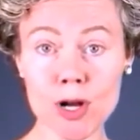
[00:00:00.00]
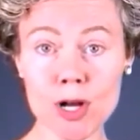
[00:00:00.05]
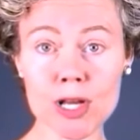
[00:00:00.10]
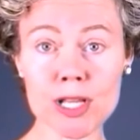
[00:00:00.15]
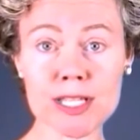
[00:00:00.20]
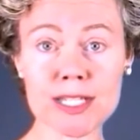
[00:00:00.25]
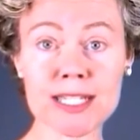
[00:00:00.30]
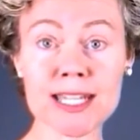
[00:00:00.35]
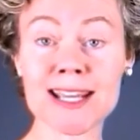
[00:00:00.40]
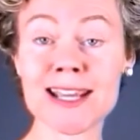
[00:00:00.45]

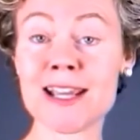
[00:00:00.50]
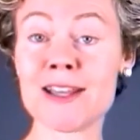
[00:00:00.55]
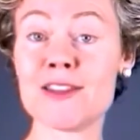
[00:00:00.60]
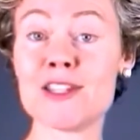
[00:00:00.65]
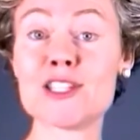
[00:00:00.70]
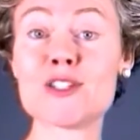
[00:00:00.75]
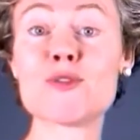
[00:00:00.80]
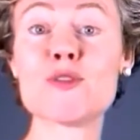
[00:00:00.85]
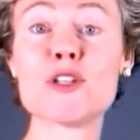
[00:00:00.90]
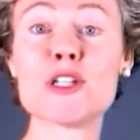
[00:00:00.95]
pause
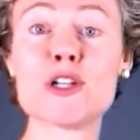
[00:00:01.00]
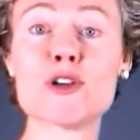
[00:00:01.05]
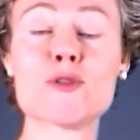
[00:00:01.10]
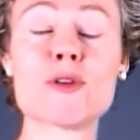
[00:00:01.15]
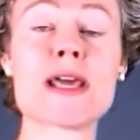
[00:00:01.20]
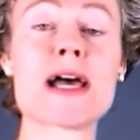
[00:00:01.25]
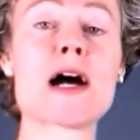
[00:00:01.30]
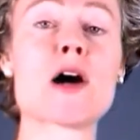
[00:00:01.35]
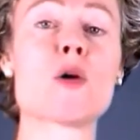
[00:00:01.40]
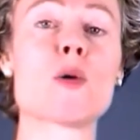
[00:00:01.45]
this
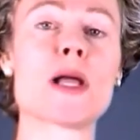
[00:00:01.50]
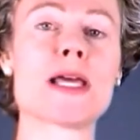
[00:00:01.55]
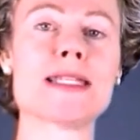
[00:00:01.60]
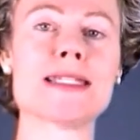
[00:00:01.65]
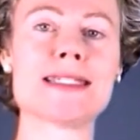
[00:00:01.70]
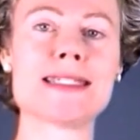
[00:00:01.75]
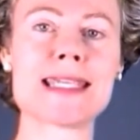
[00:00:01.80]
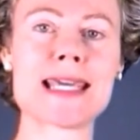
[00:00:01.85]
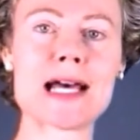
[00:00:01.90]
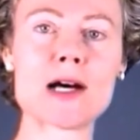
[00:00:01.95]
video now
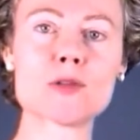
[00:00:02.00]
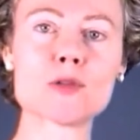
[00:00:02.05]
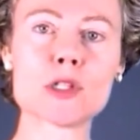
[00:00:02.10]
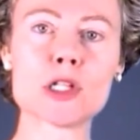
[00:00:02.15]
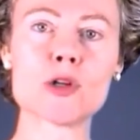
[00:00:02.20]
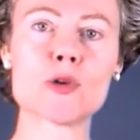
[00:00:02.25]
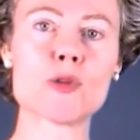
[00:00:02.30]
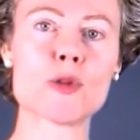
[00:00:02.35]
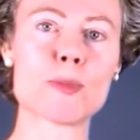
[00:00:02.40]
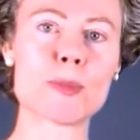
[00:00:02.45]
and
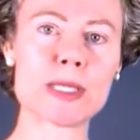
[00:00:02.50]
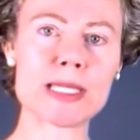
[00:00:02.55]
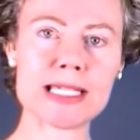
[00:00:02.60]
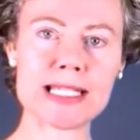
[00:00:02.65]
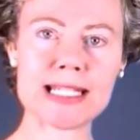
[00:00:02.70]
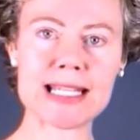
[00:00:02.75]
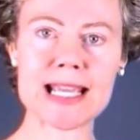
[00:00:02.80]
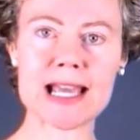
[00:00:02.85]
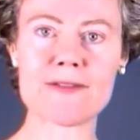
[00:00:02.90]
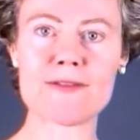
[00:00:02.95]
download the
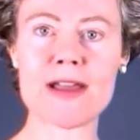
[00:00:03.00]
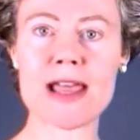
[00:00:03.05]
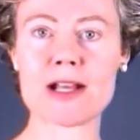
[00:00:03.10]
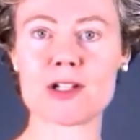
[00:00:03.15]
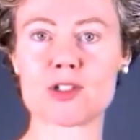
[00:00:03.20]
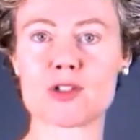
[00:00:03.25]
PDF